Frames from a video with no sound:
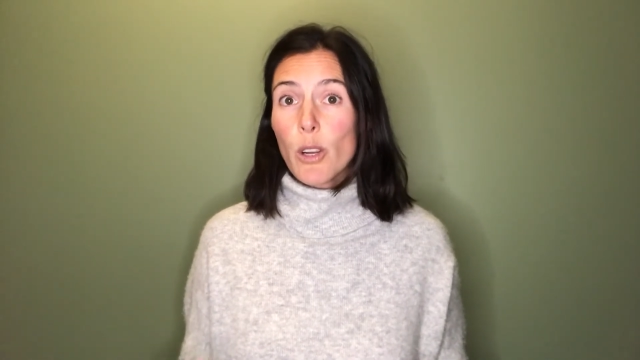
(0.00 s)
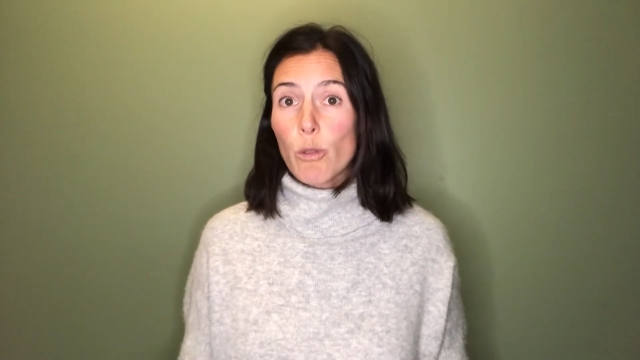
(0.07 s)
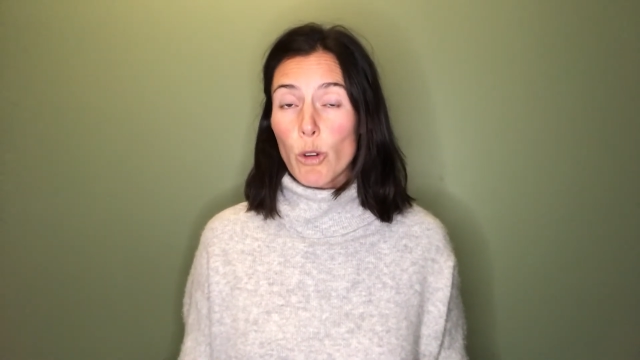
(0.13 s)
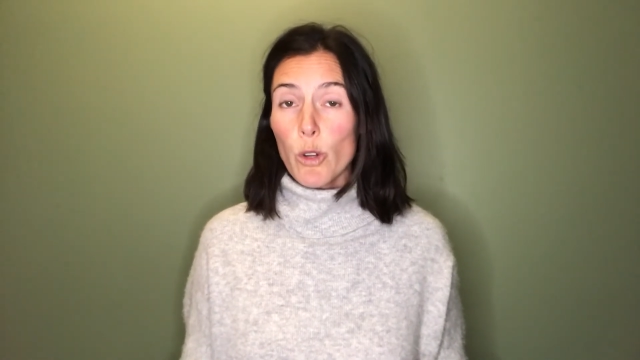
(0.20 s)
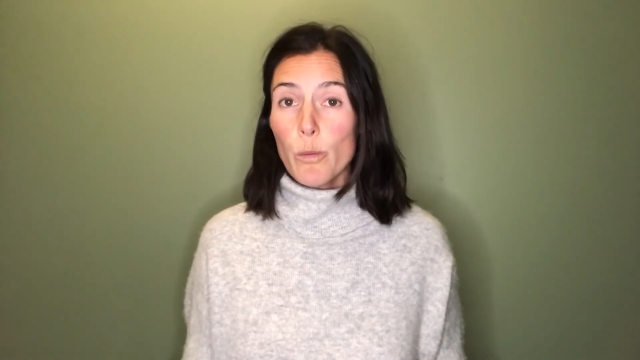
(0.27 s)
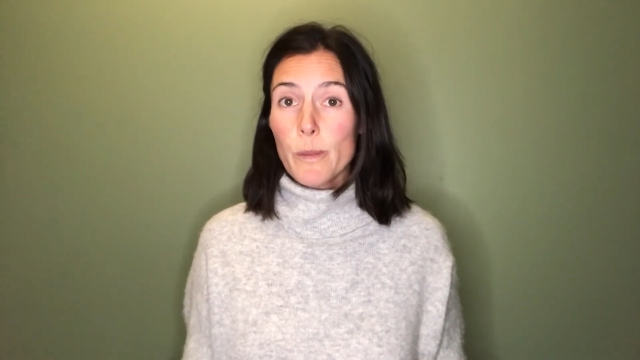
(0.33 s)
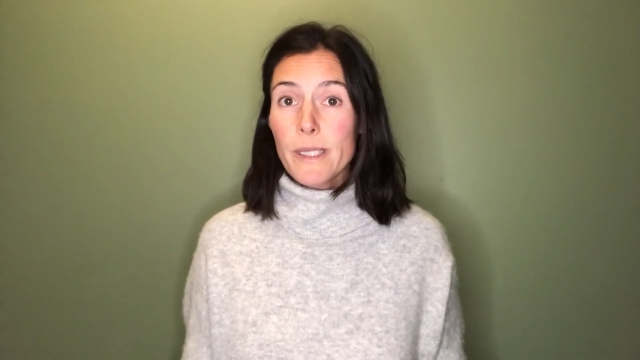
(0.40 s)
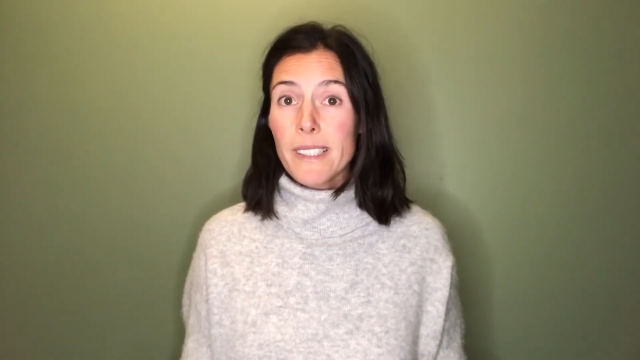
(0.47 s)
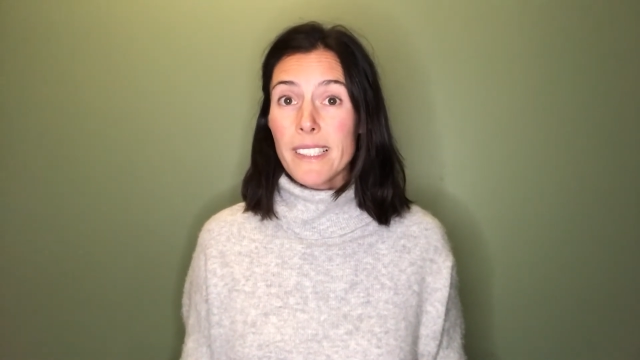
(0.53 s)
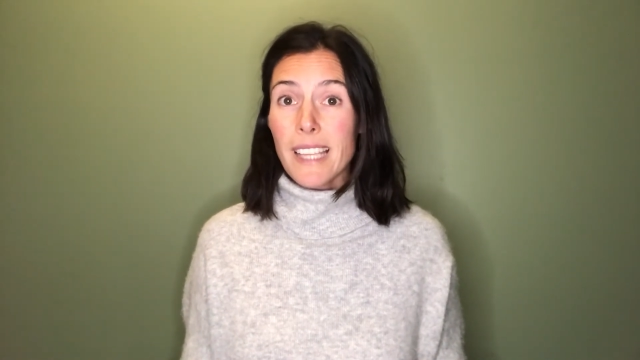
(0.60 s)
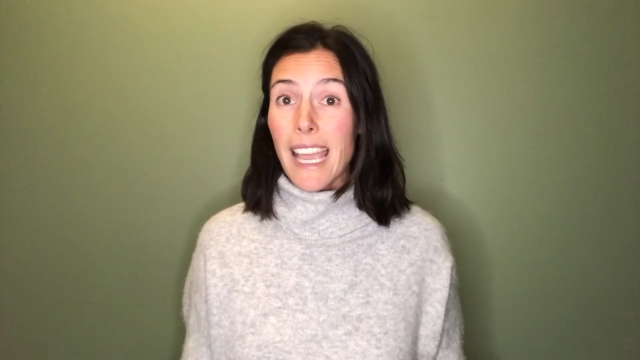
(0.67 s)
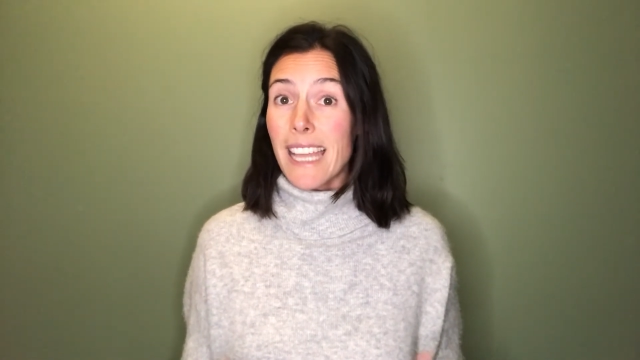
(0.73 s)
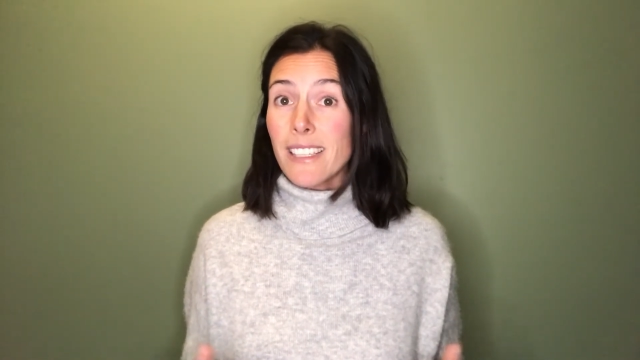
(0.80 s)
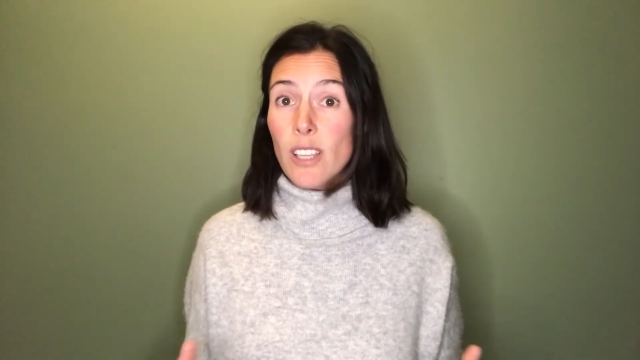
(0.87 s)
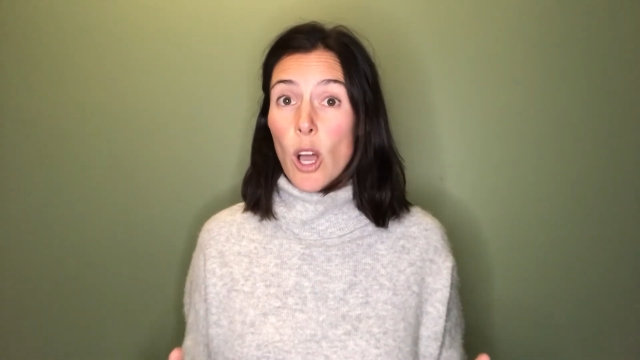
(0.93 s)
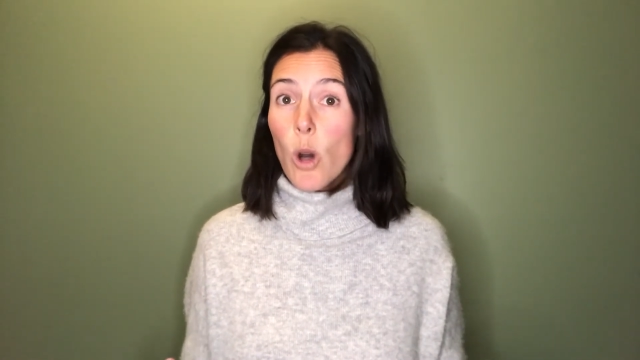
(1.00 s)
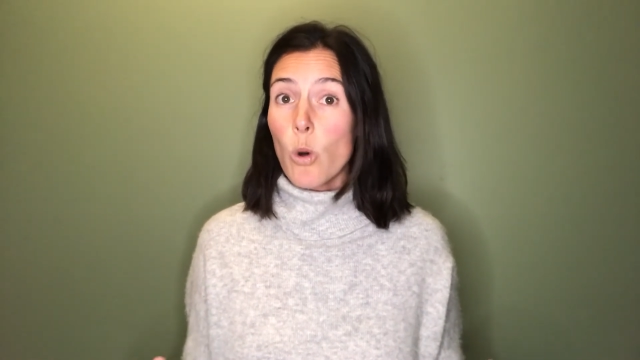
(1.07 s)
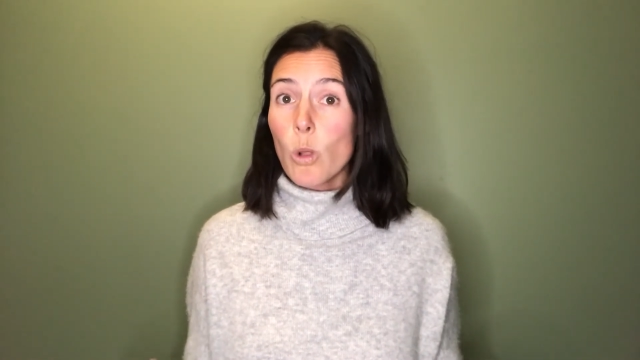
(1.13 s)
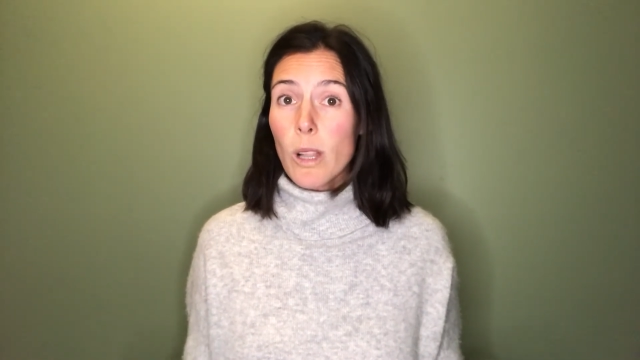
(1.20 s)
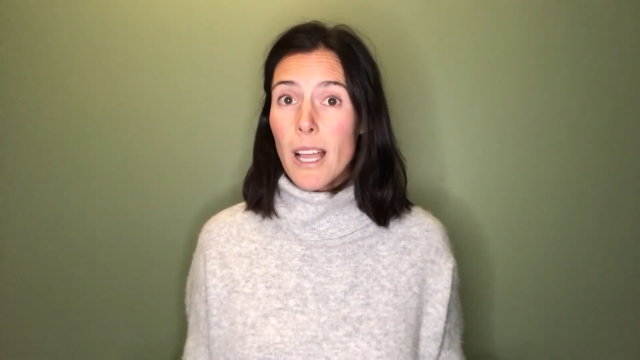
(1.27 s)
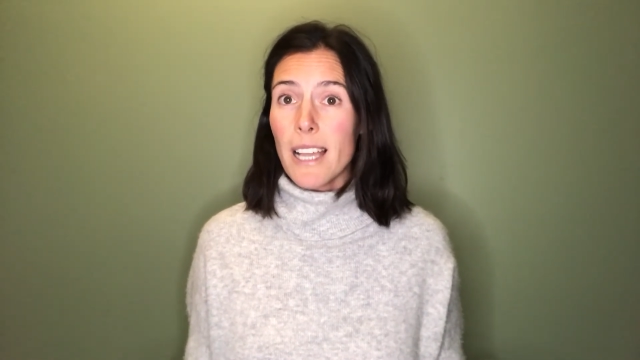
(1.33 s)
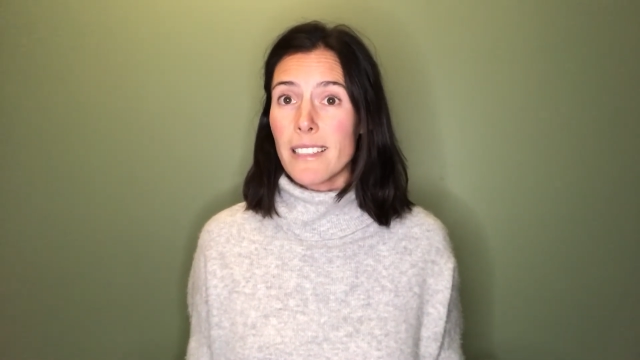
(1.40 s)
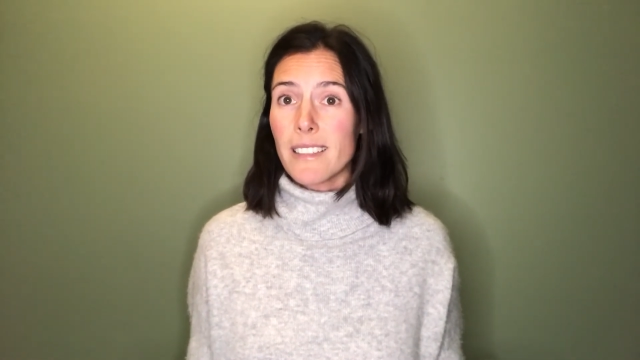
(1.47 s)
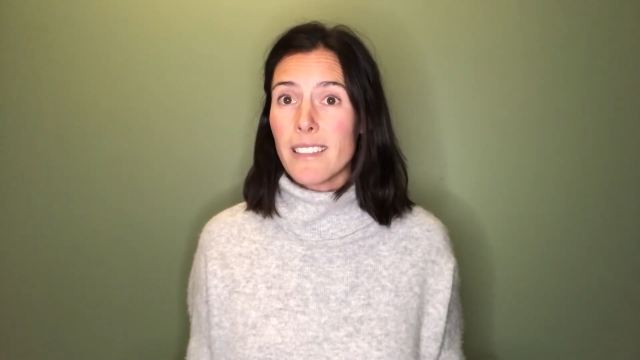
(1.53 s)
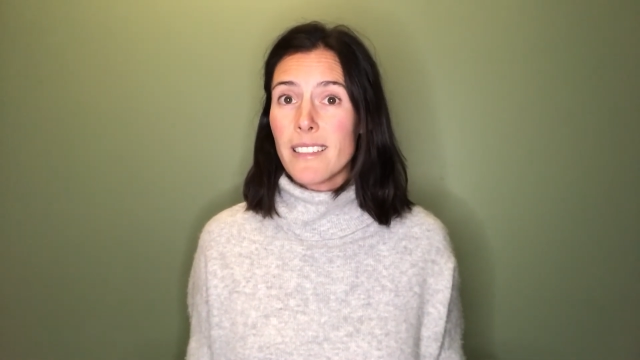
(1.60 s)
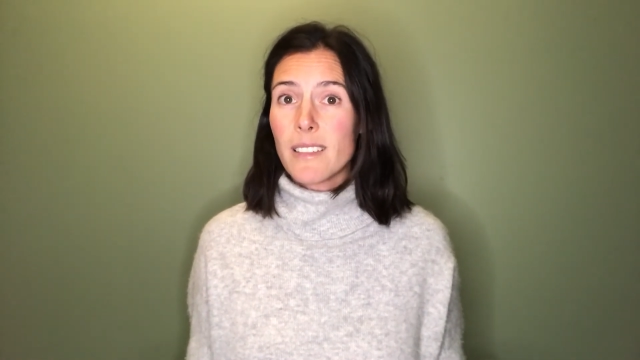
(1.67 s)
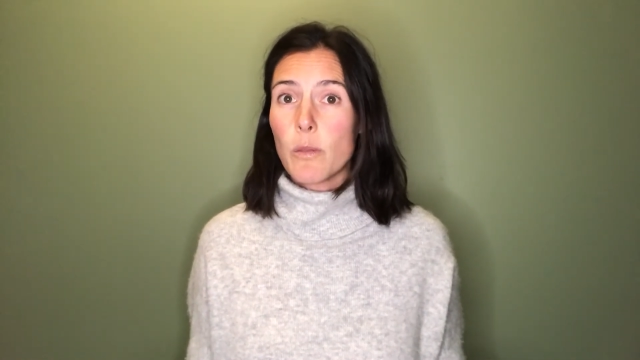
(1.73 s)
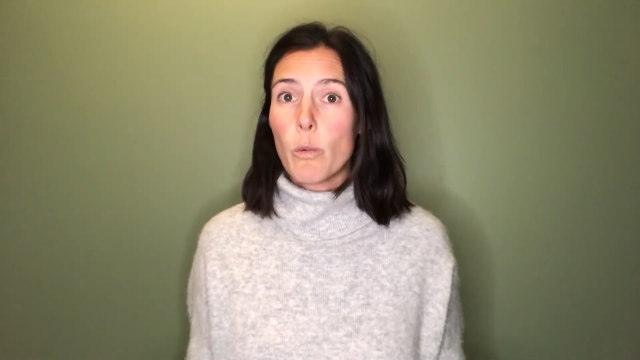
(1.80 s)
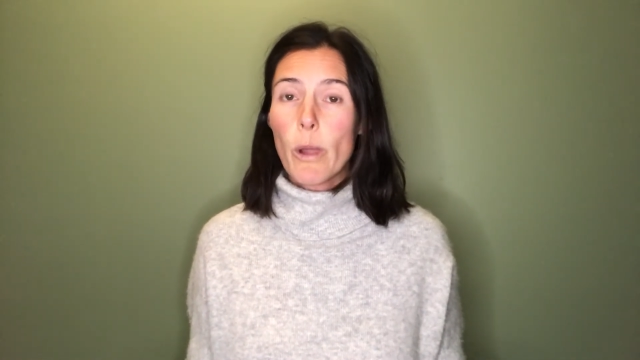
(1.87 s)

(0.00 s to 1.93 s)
groups and whole classes